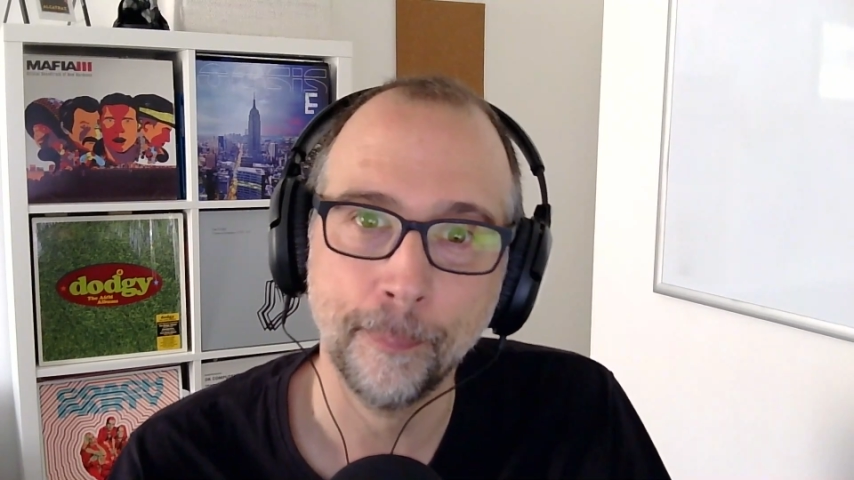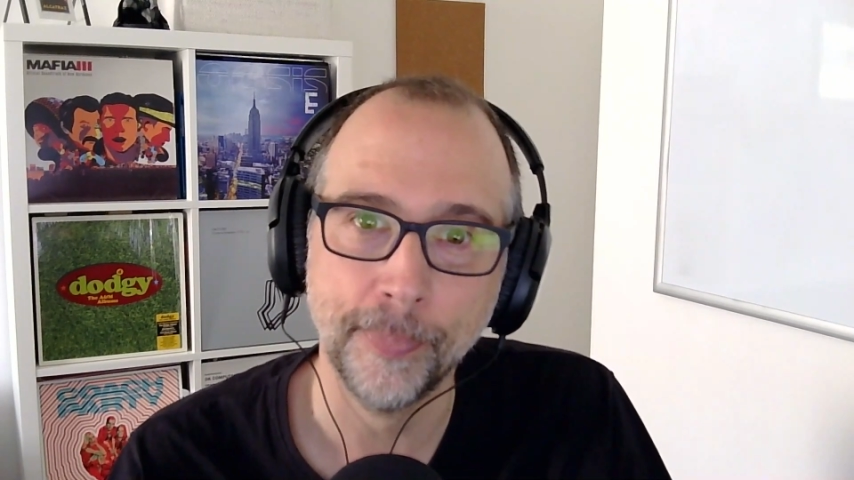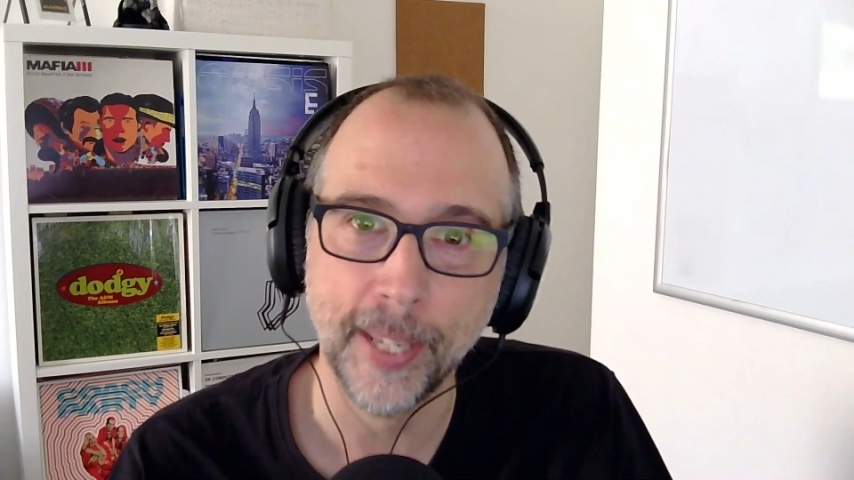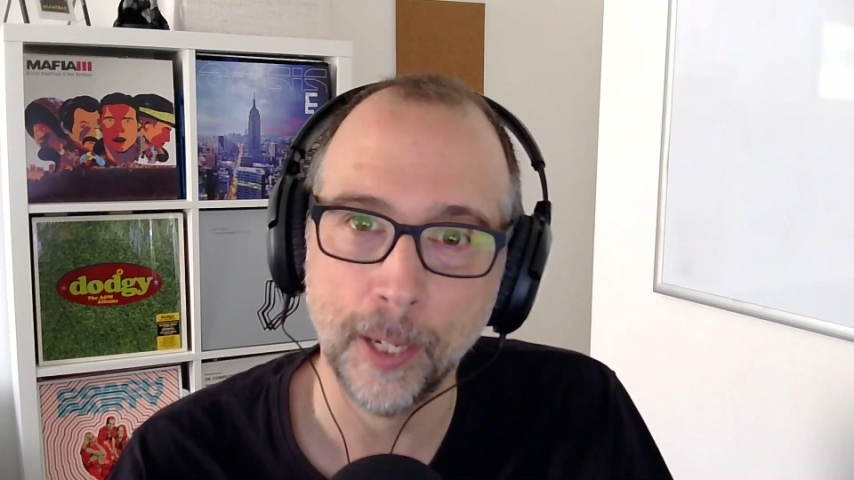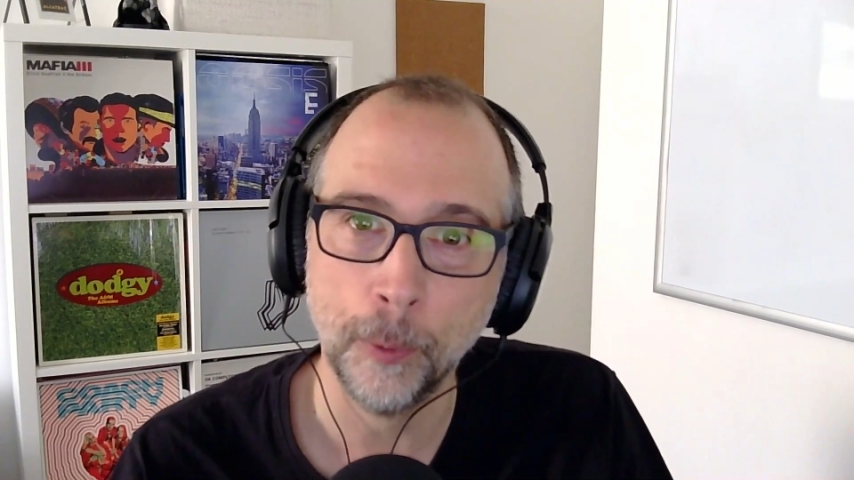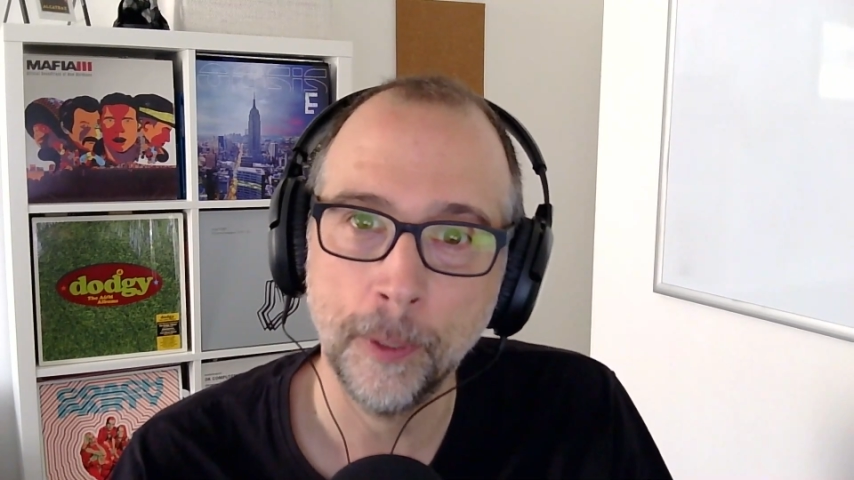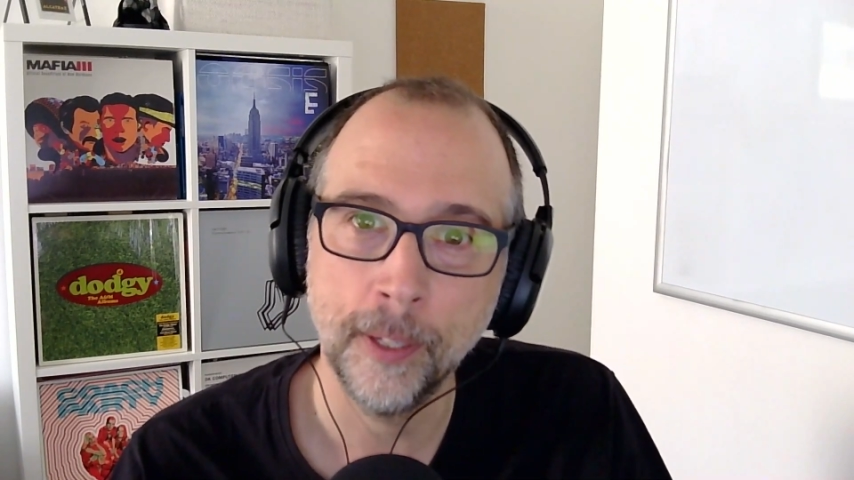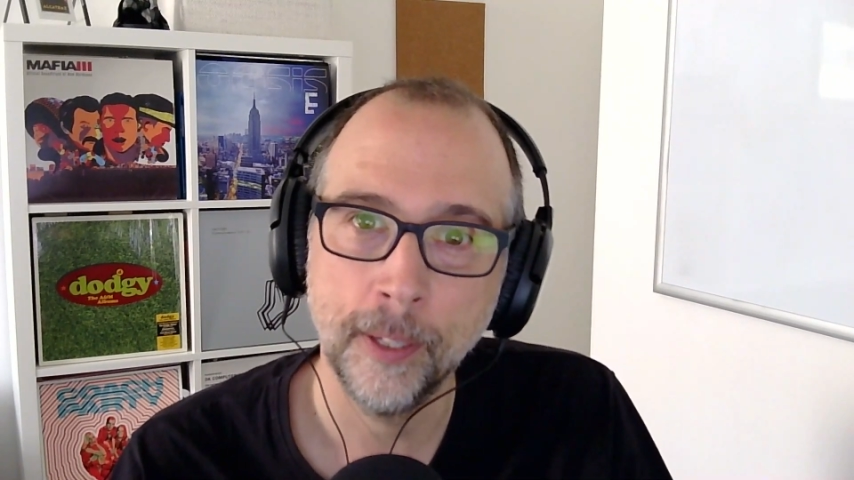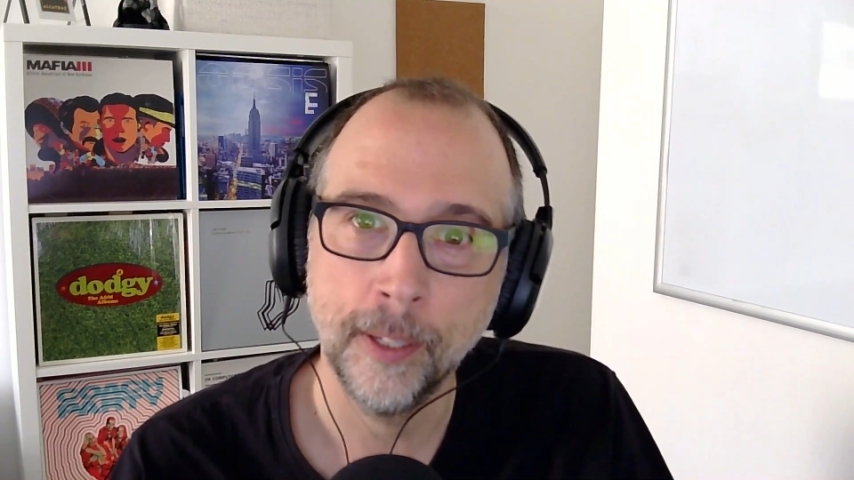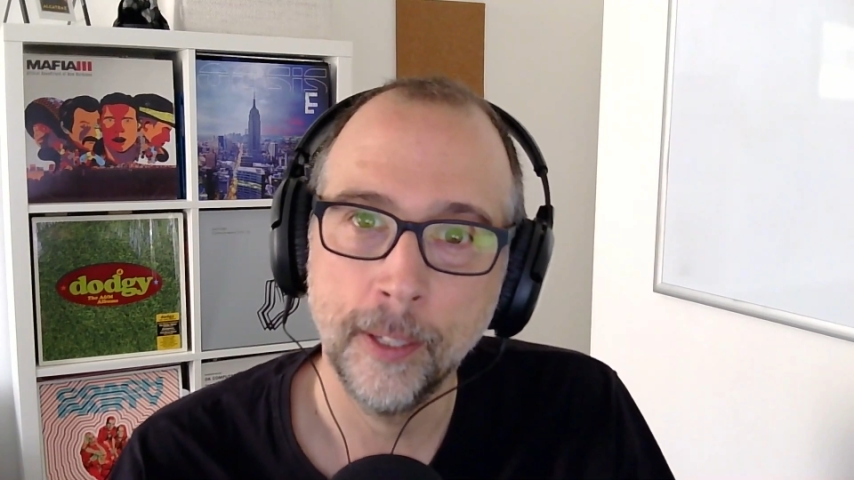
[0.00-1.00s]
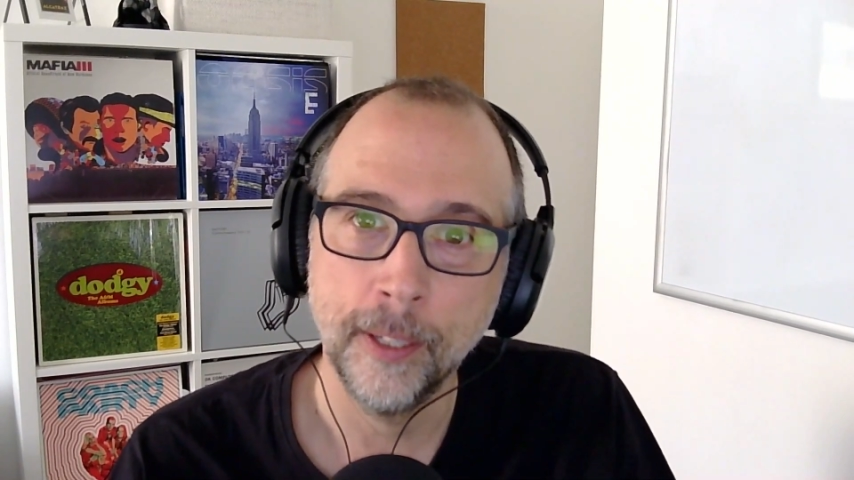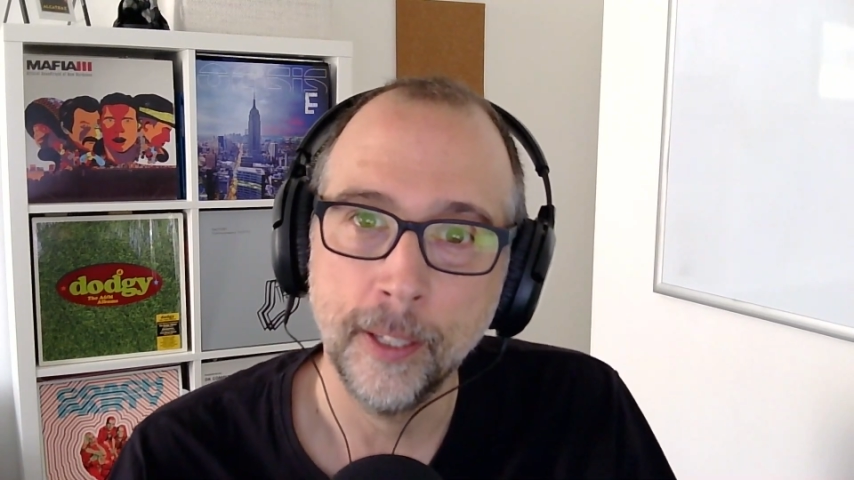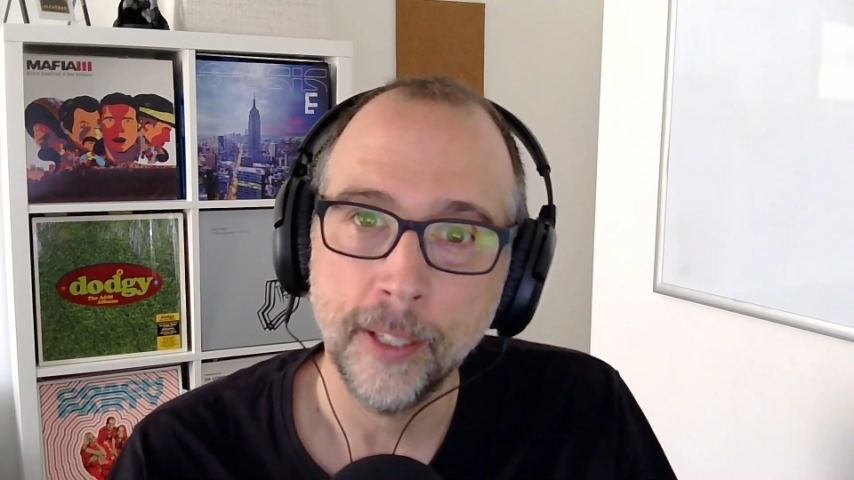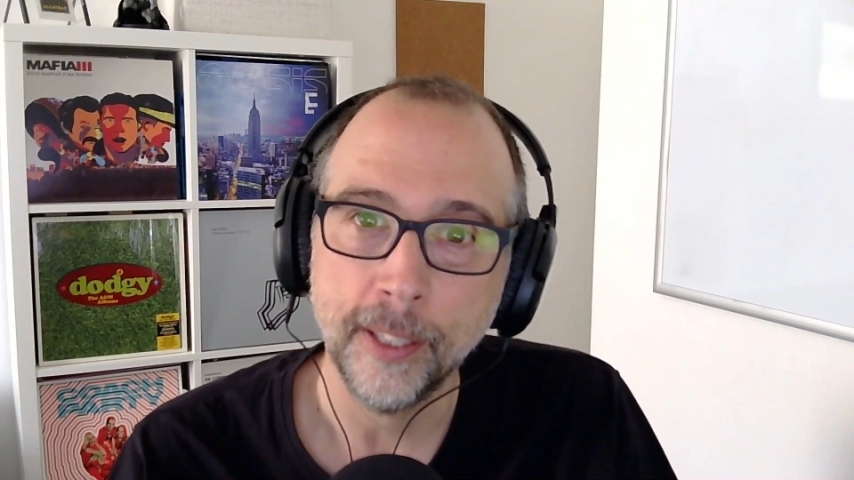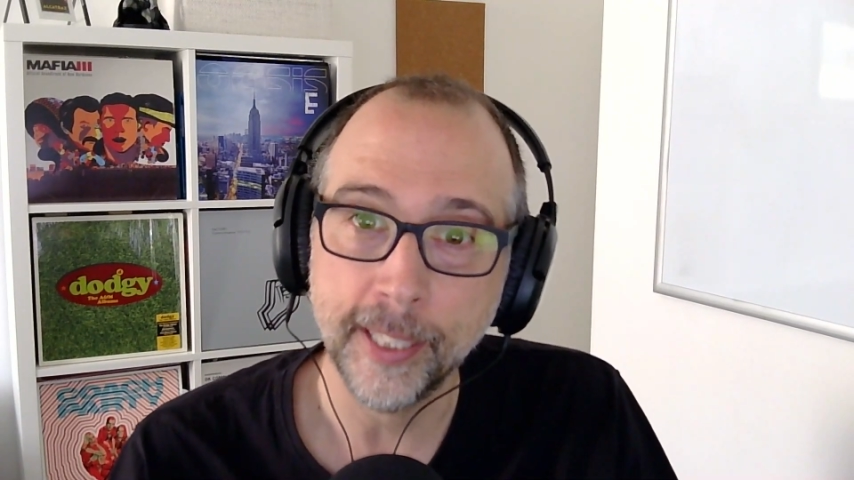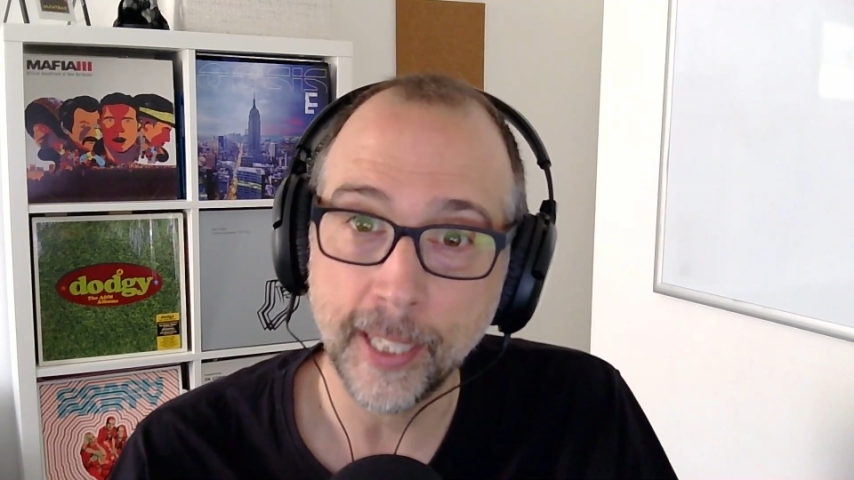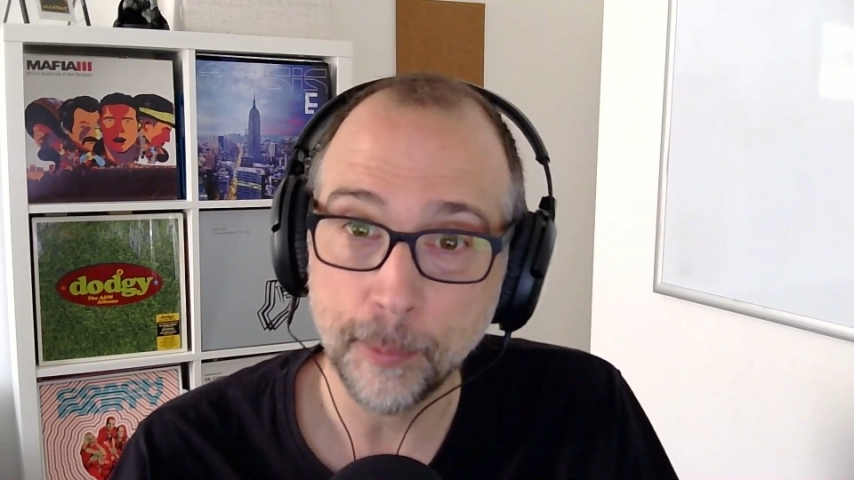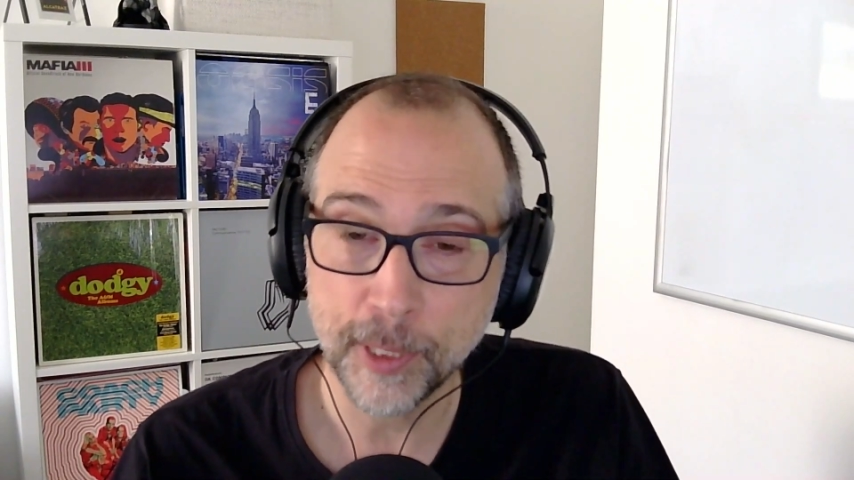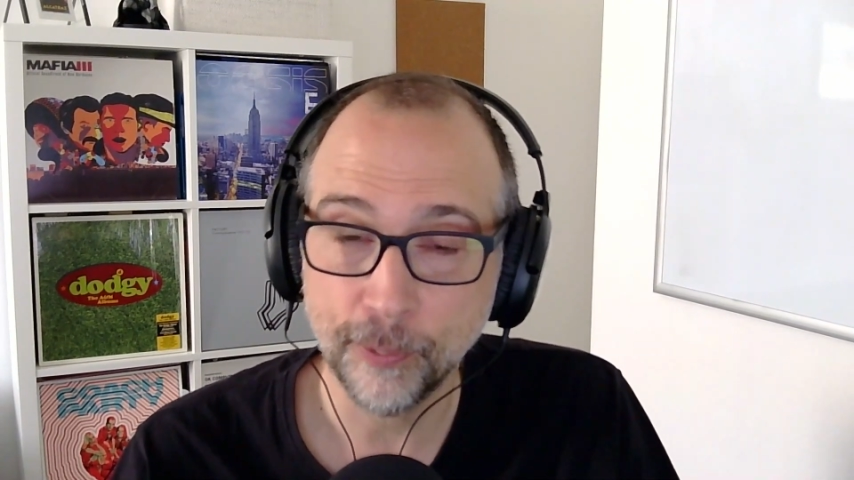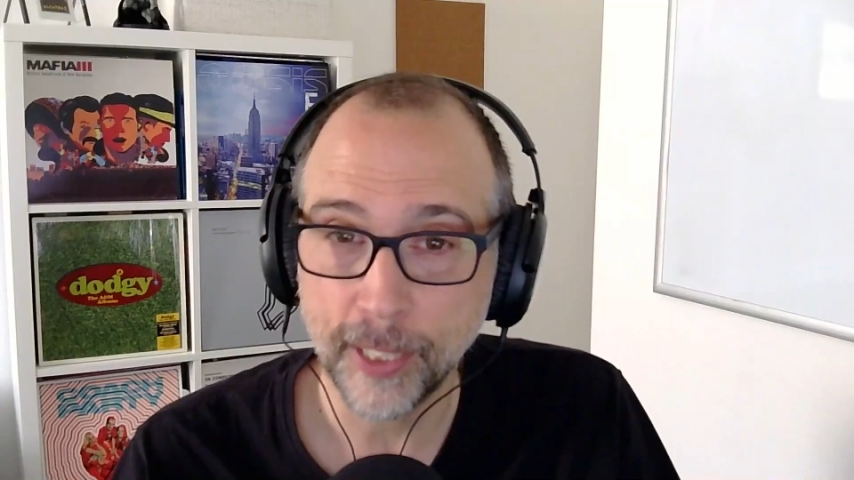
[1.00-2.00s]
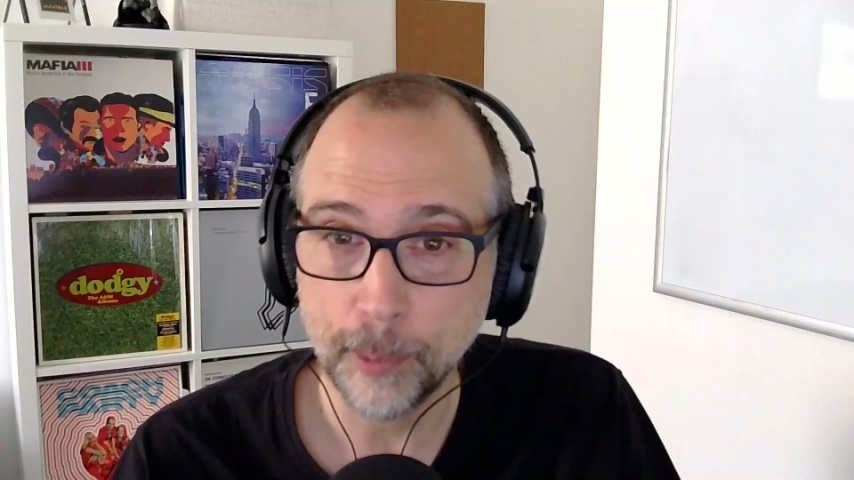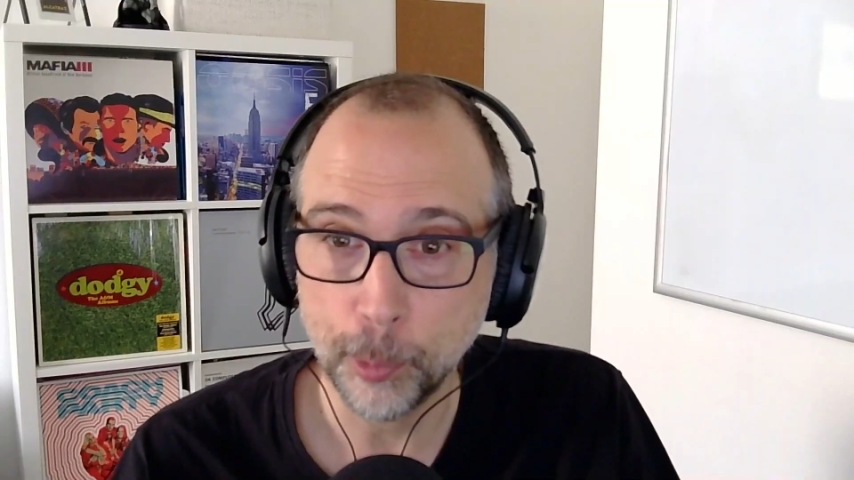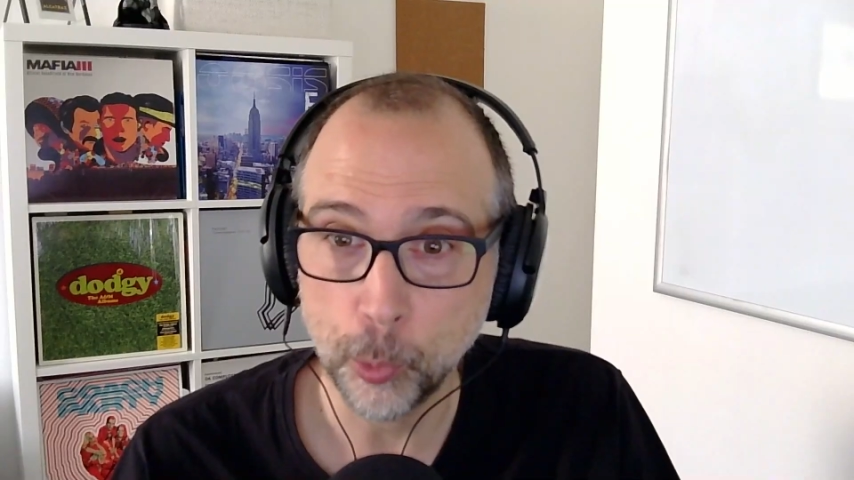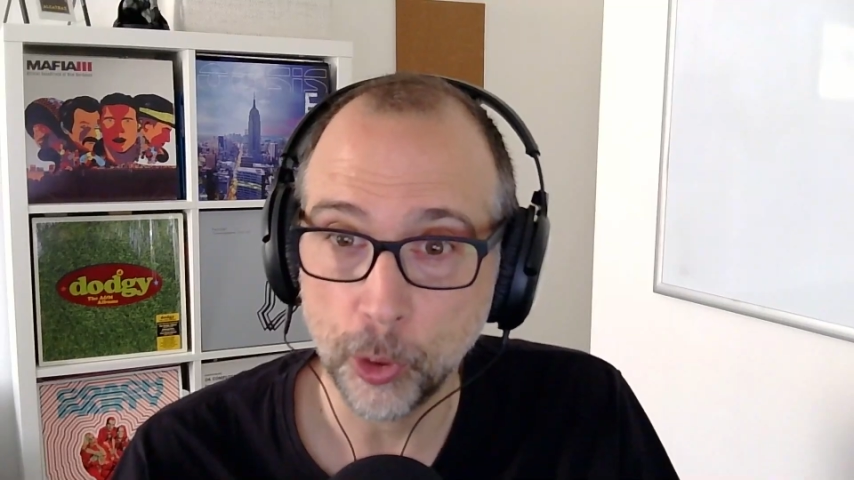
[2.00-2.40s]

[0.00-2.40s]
Now, the game is available